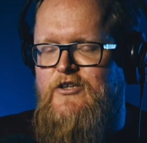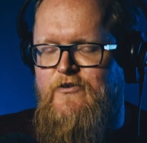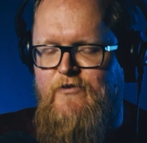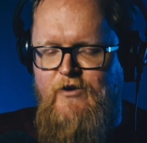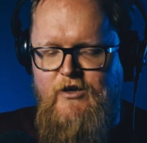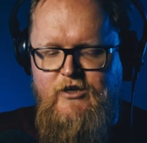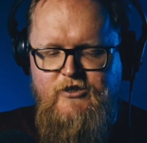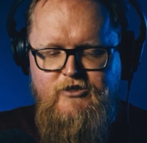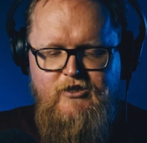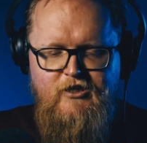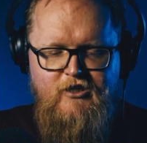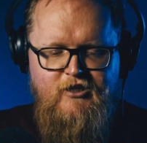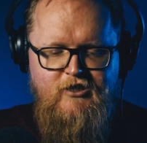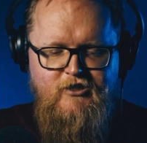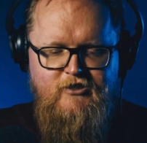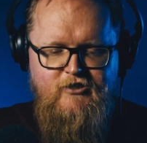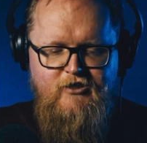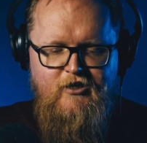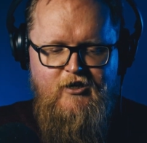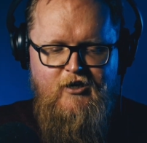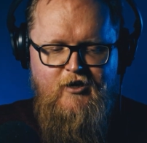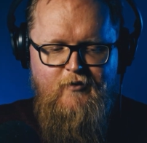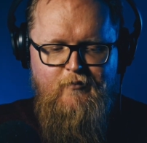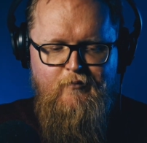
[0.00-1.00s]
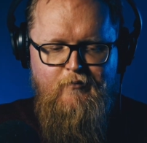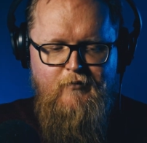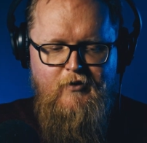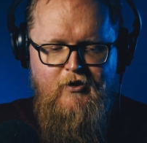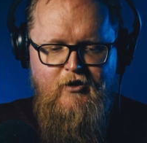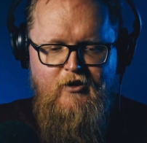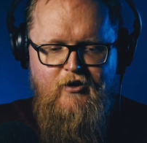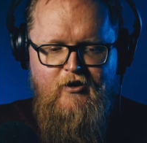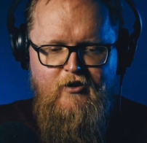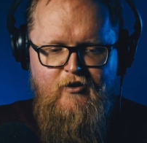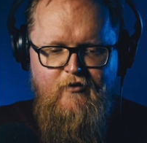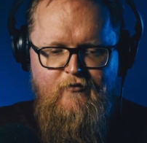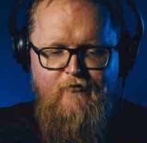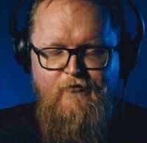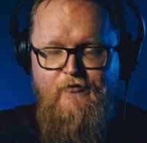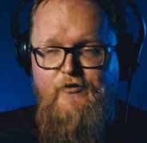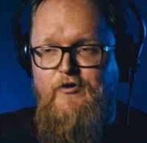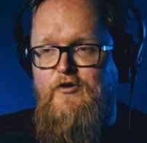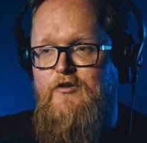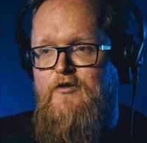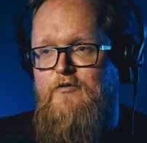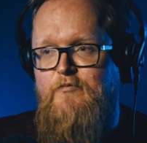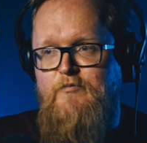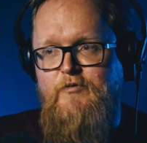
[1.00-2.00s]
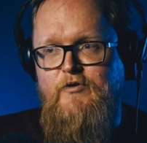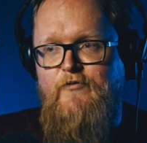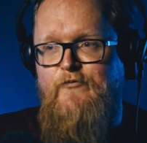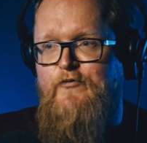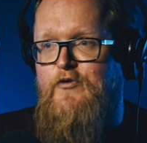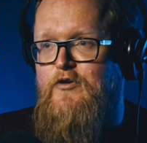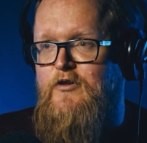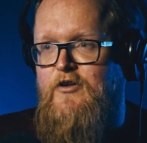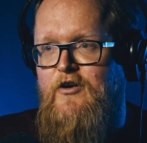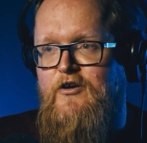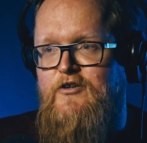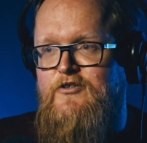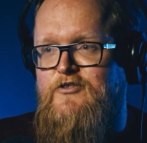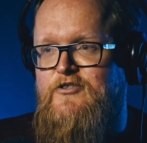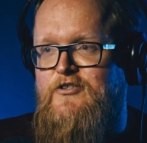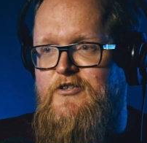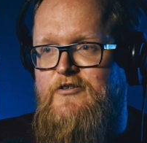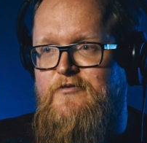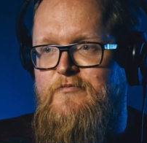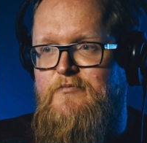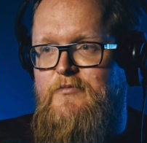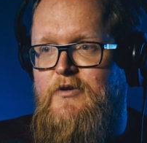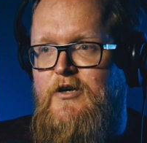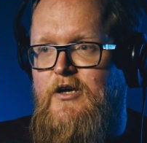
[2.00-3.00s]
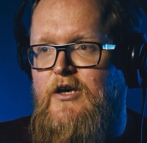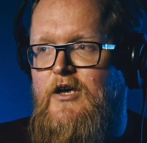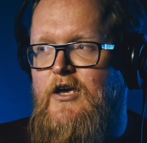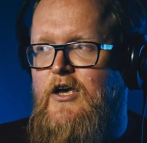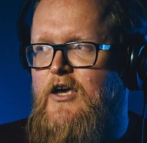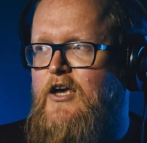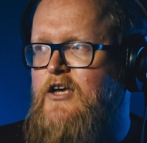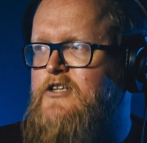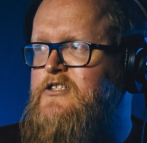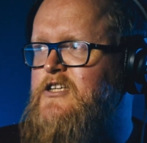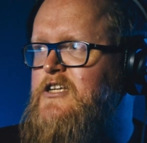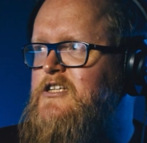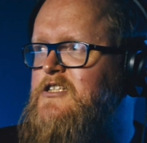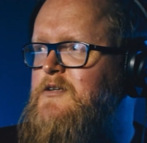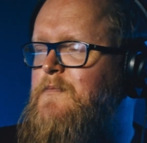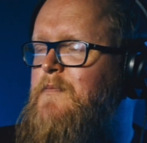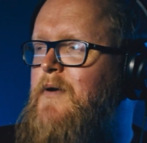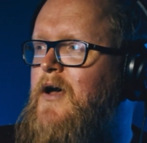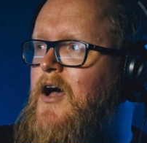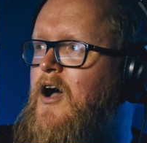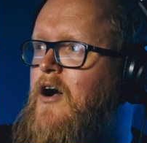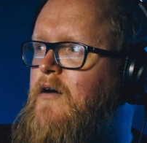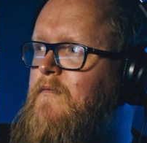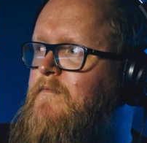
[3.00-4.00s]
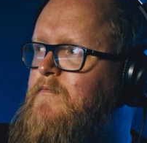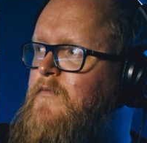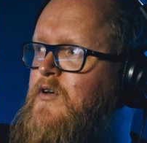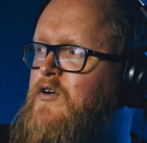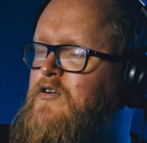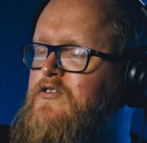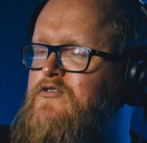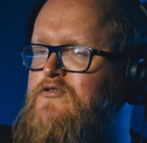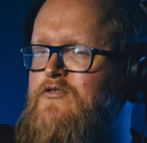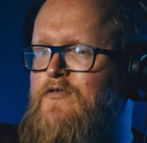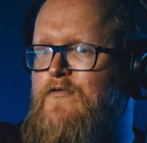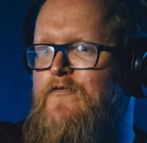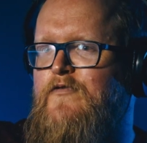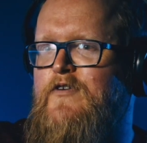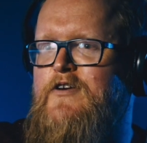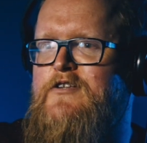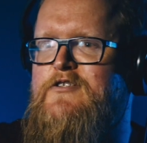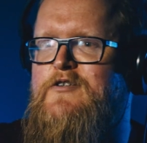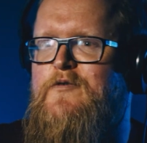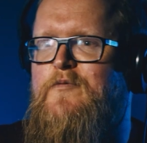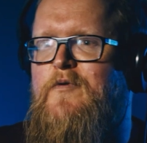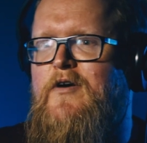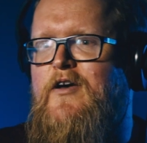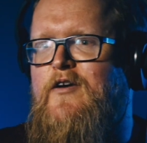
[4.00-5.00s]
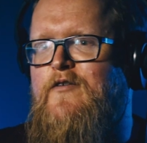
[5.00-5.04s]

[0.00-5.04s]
in his full costume, because he's about 100 feet